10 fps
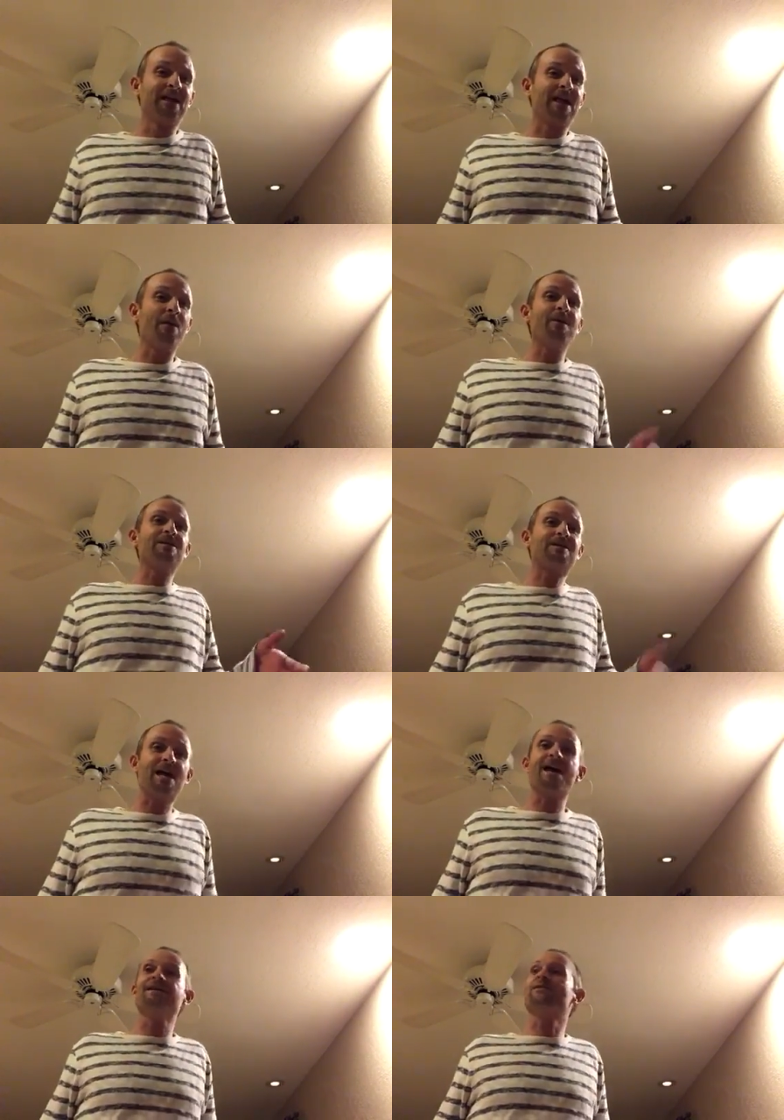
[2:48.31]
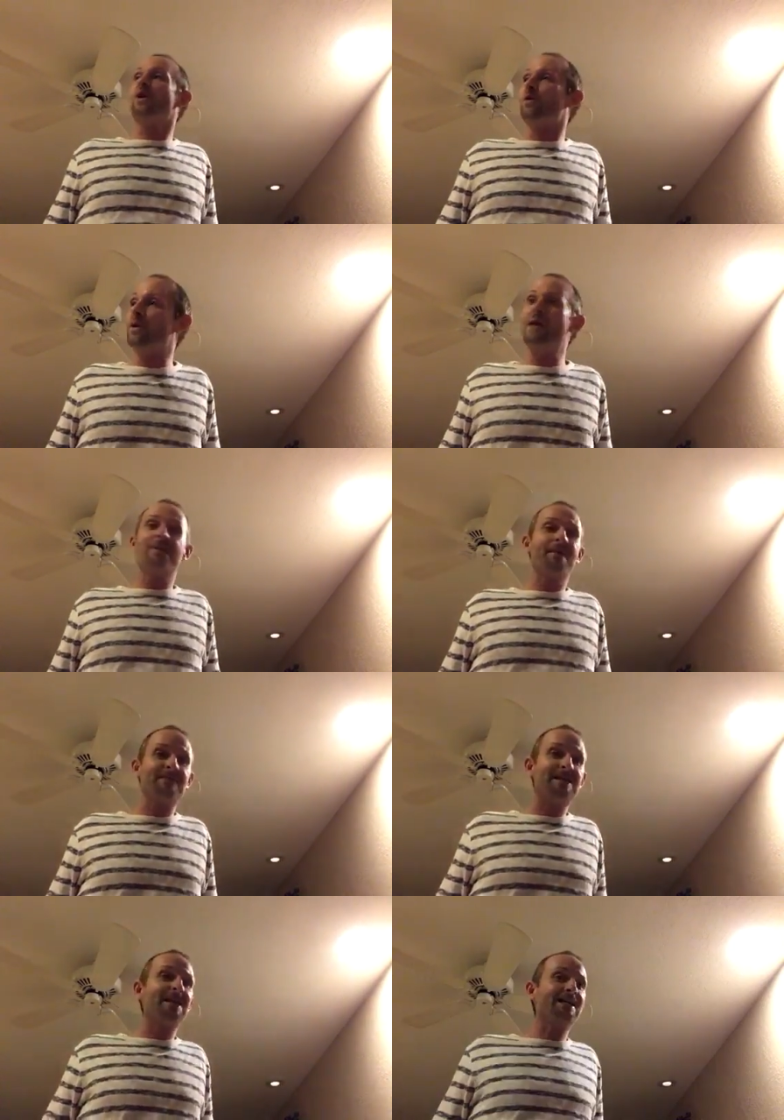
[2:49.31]
Can we send
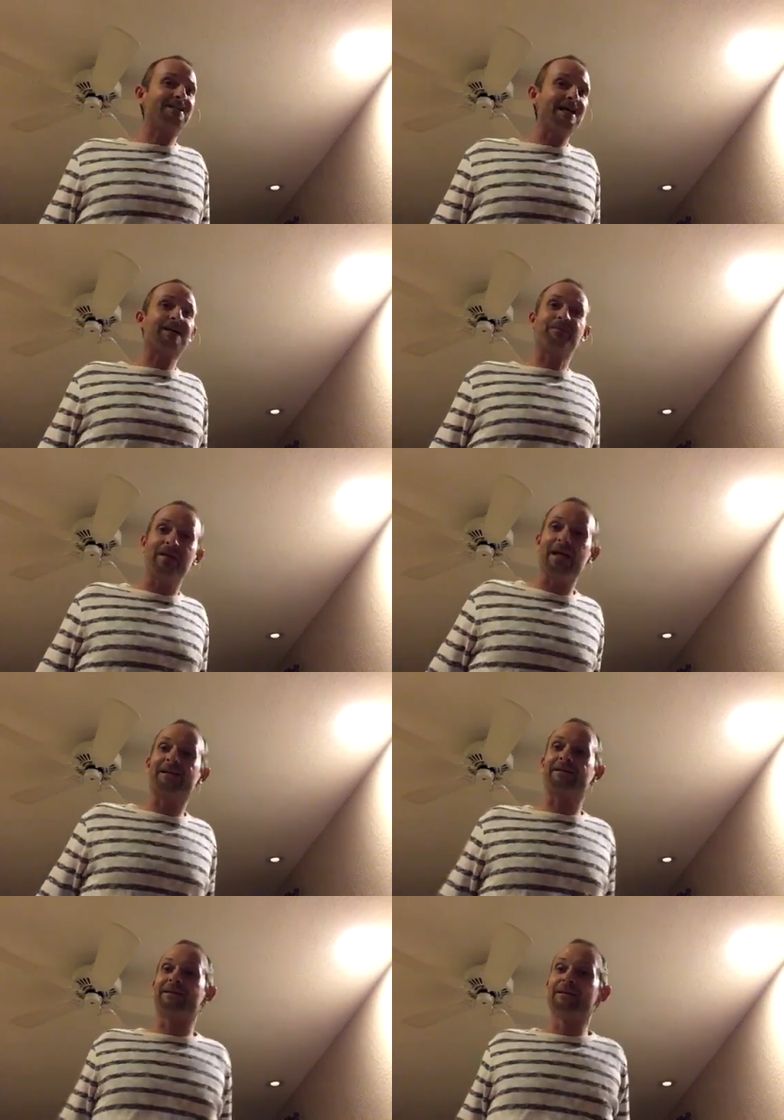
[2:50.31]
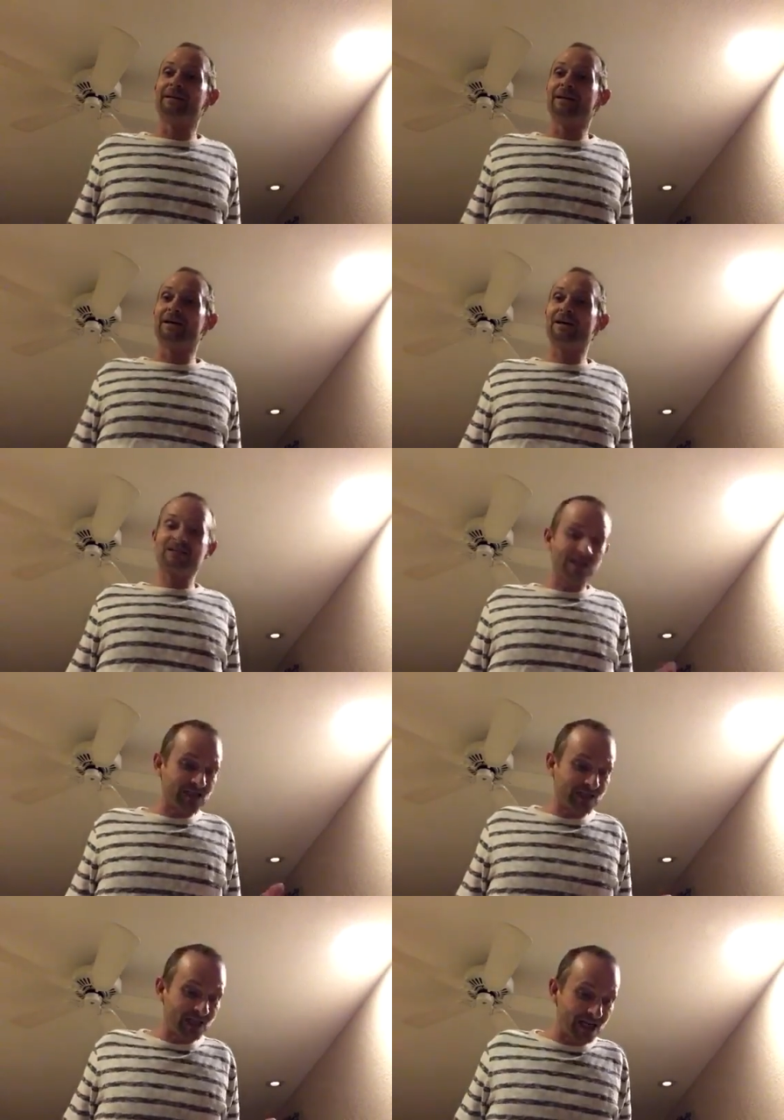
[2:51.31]
WebMD a dick pic? Because
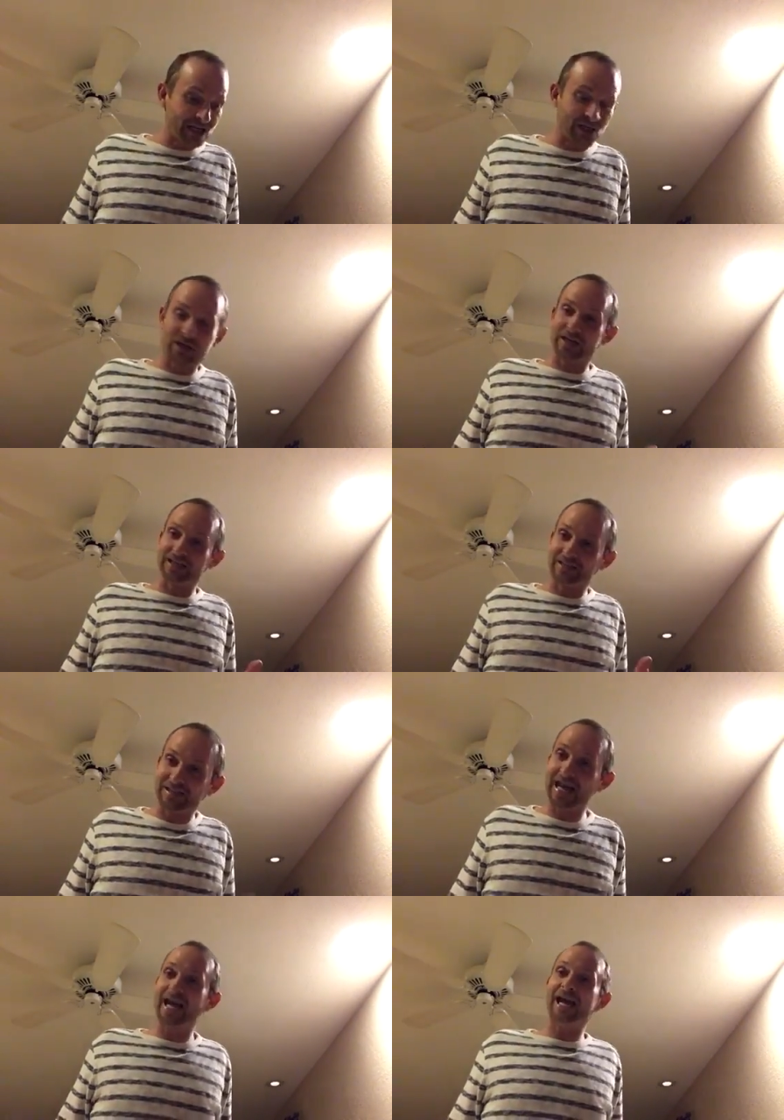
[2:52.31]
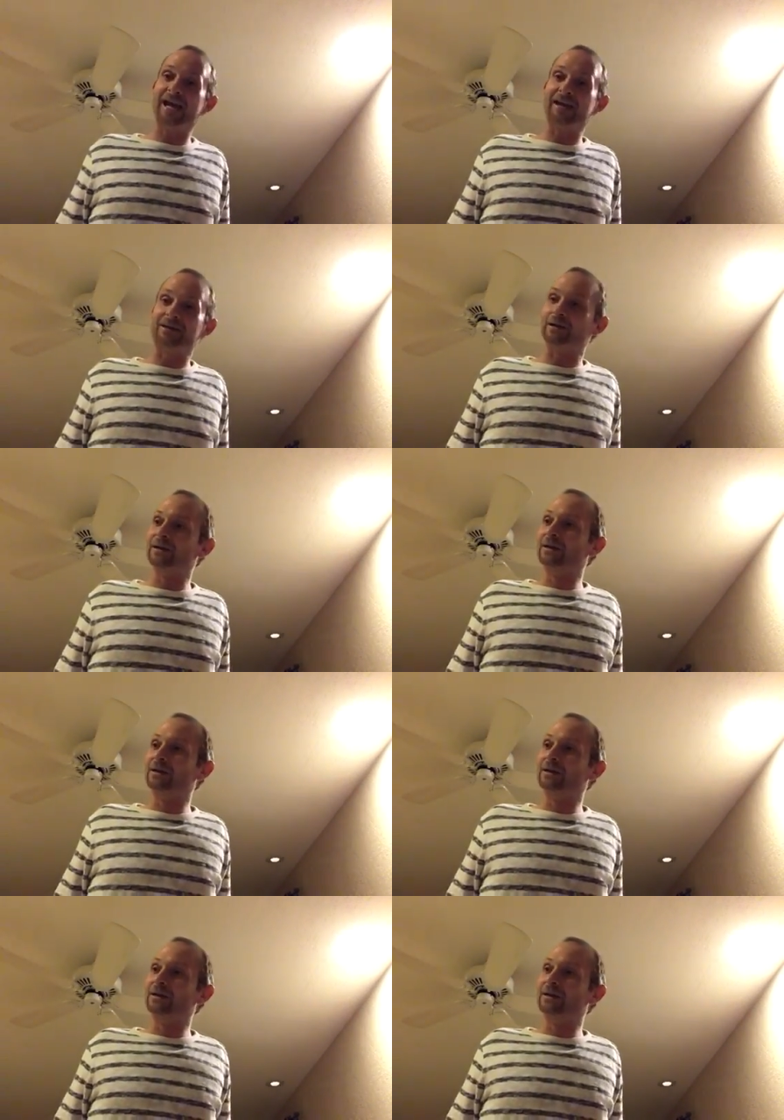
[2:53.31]
this thing is looking sad.